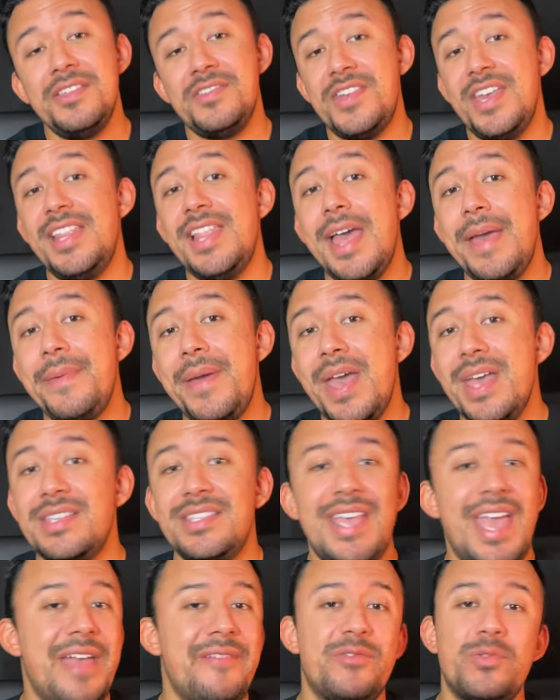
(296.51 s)
JLab
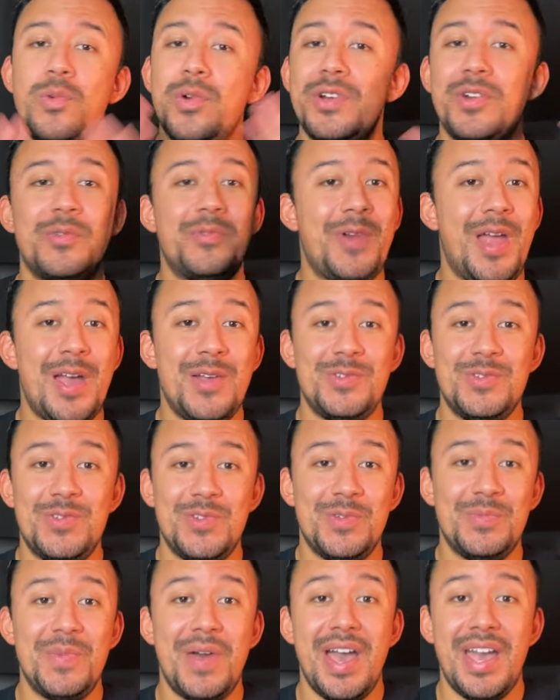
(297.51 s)
has everyone around
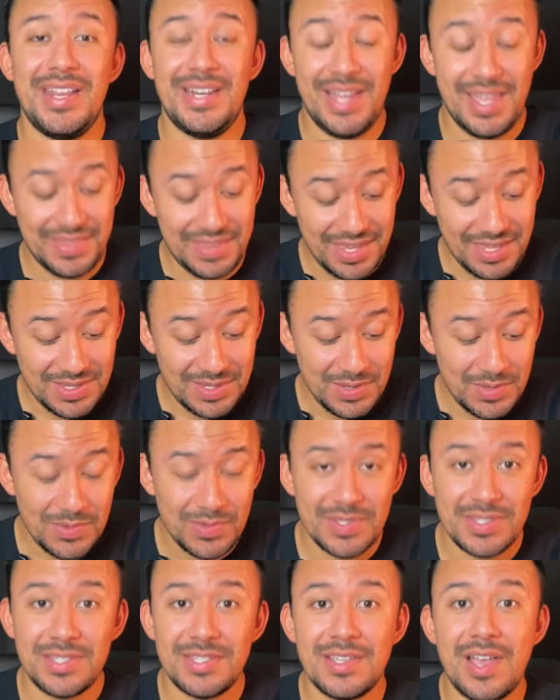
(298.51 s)
you in mind, and they
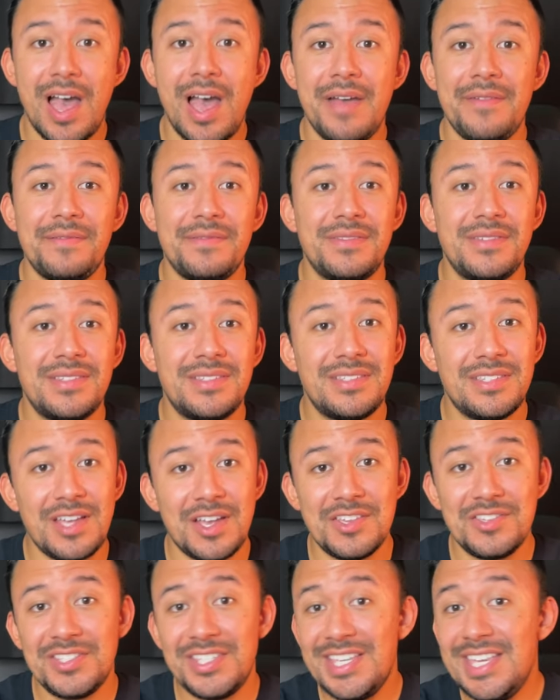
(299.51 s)
use soft
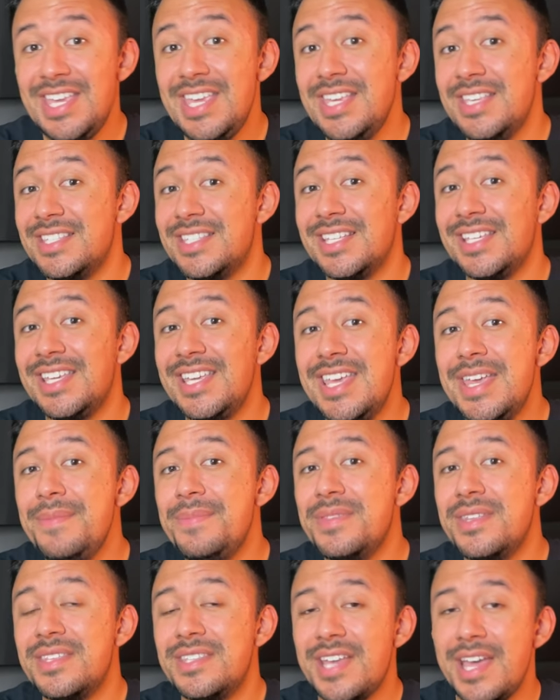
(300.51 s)
touch keys to
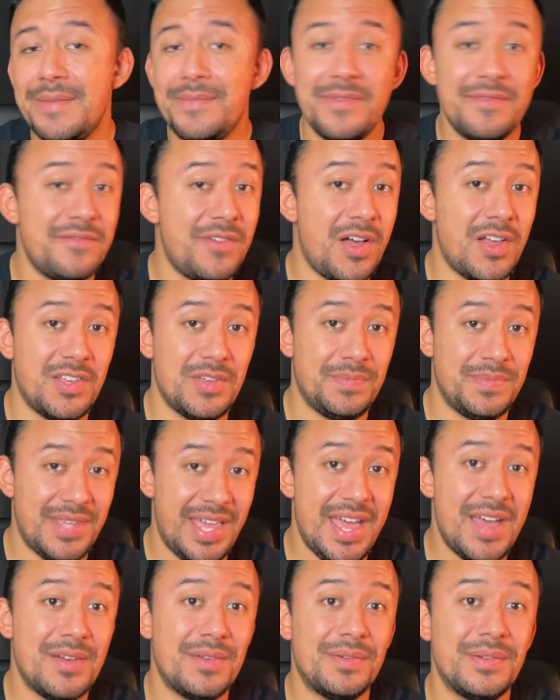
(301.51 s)
keep the typing volume
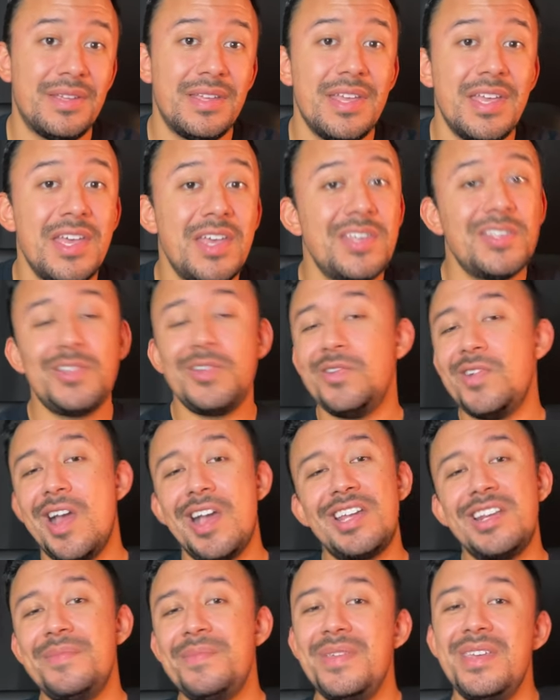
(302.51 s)
down, so you're
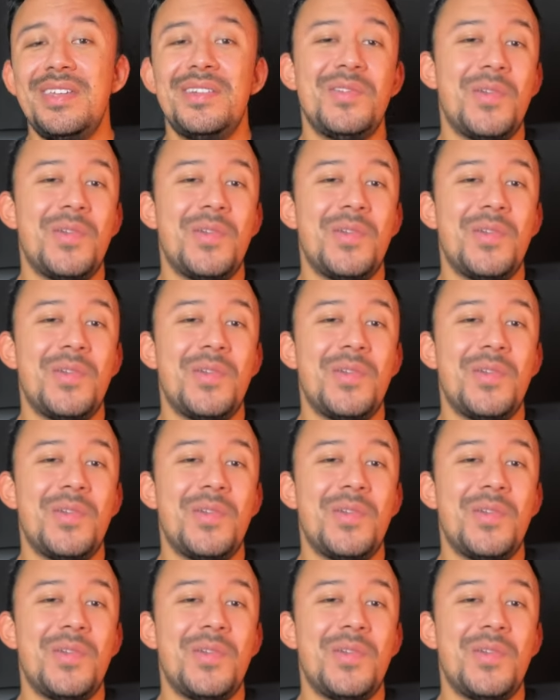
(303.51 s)
not going to be